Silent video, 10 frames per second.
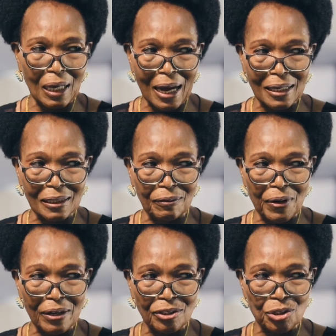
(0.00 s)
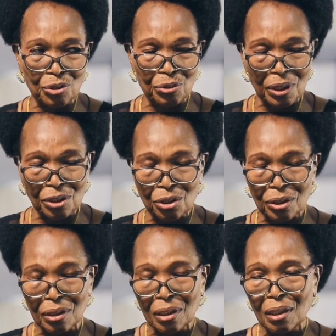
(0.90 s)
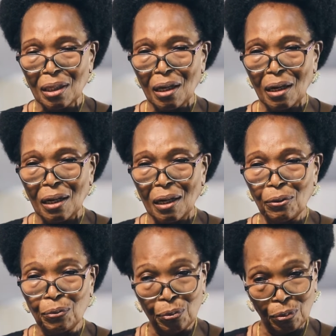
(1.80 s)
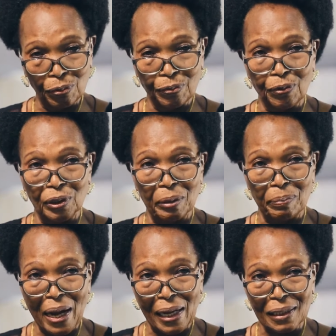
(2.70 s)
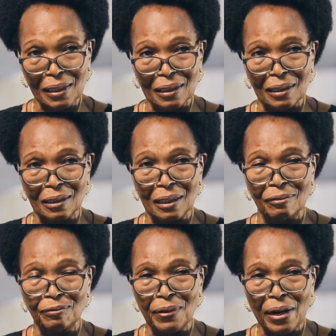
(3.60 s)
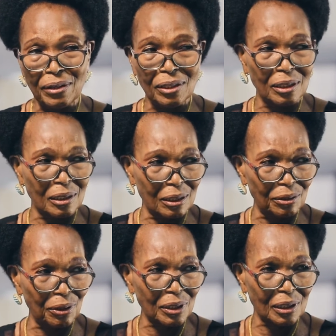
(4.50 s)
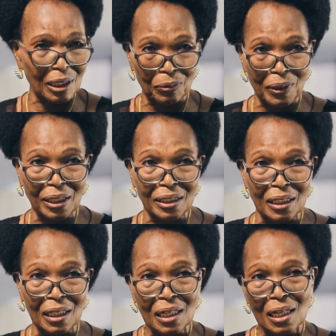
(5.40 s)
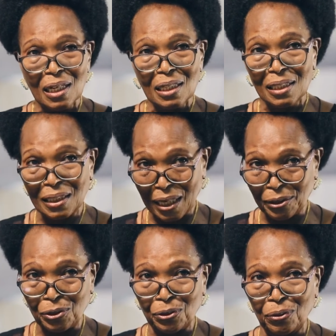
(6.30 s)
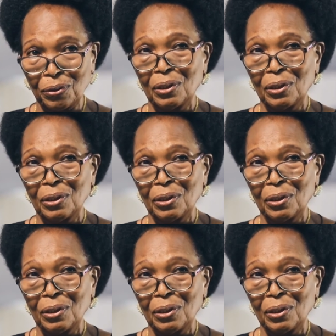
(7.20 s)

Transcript: has a very strict rule for the banks. It's a very serious regulatory sector.